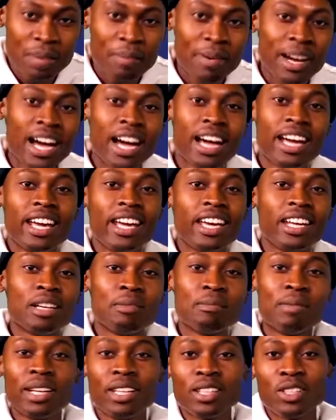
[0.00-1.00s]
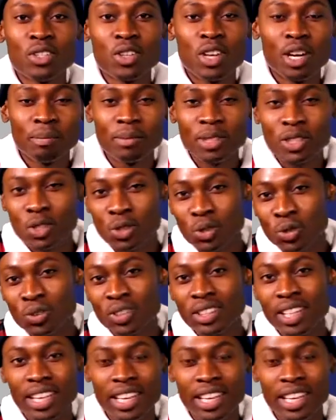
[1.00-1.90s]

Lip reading: I'm hard-headed, but they know I'm the truth.